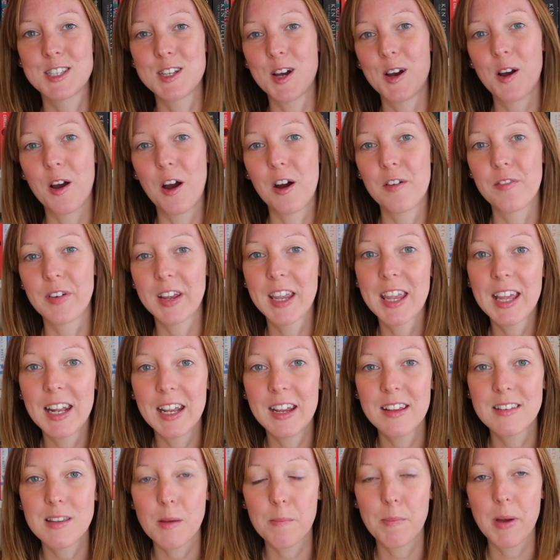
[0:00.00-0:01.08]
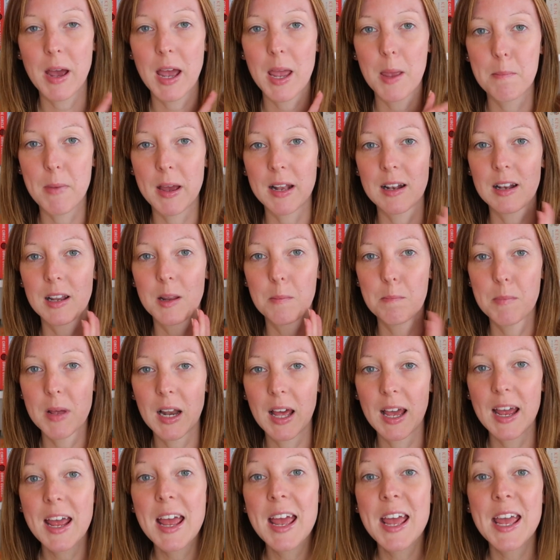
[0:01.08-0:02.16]
Song of Achilles by Madeline
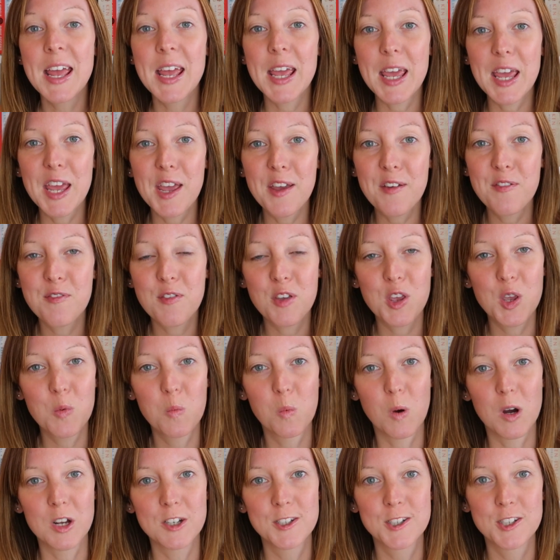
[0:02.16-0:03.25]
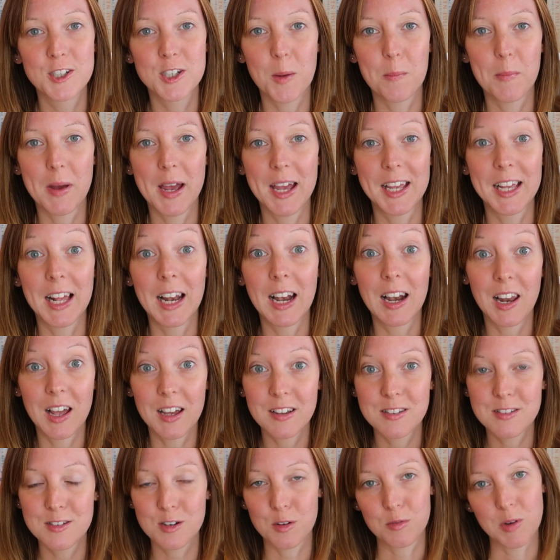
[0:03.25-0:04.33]
Miller. If you watched my
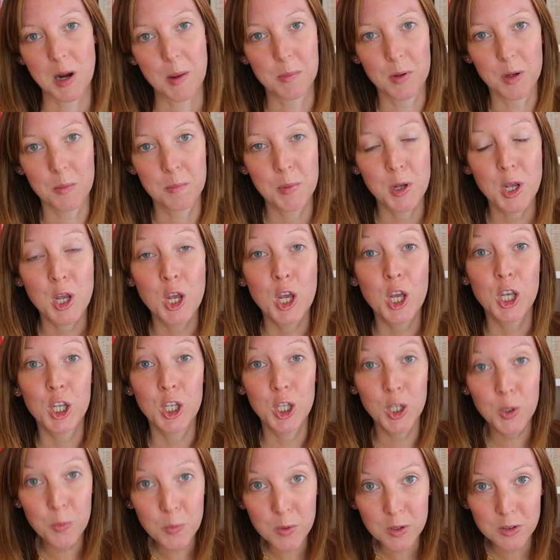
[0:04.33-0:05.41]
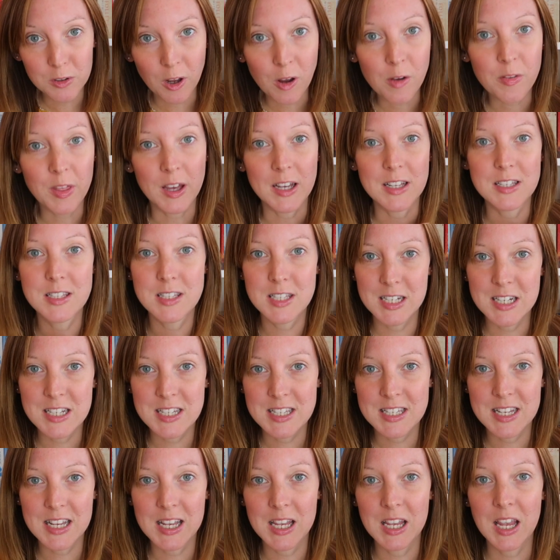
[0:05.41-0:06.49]
last wrap-up, you will know that
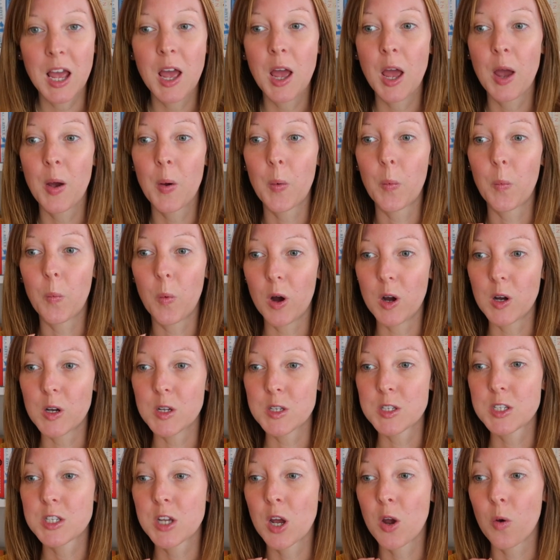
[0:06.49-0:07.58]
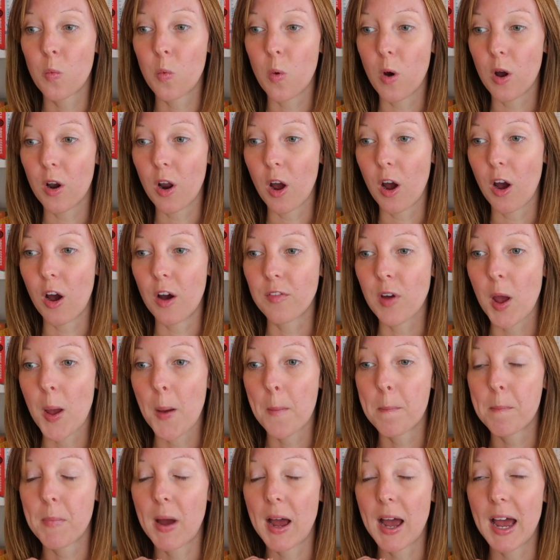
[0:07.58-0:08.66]
Circe was one of
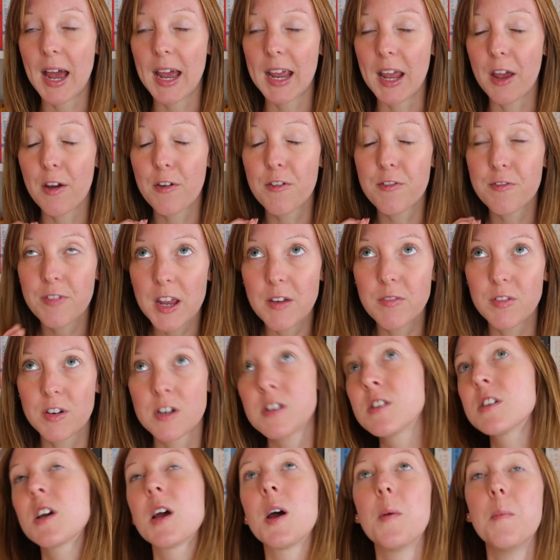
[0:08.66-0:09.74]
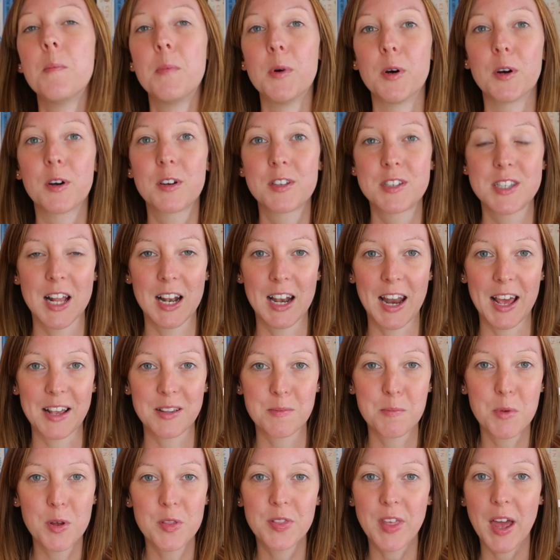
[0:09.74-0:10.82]
my favourite books
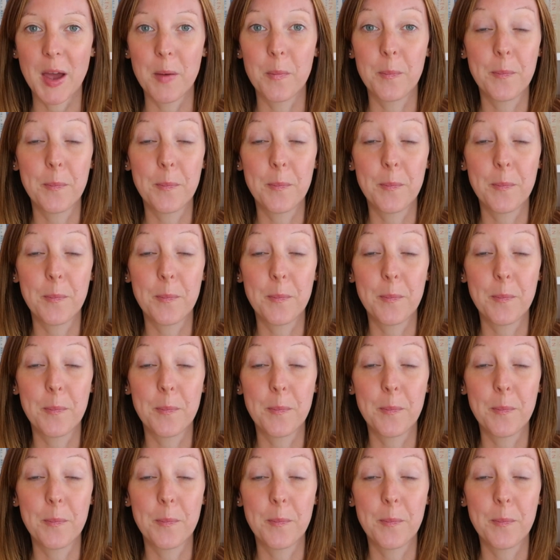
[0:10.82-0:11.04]
last month,